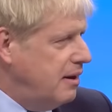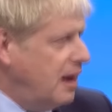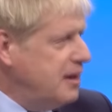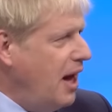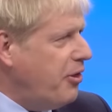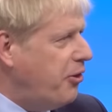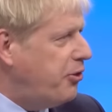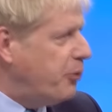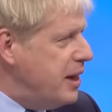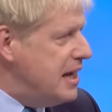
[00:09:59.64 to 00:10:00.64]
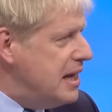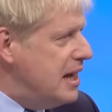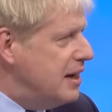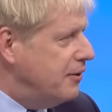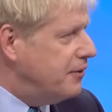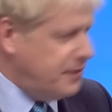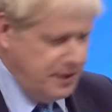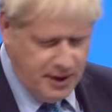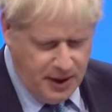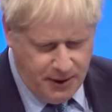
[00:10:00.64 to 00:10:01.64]
another three years
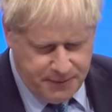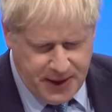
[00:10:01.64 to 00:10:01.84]
of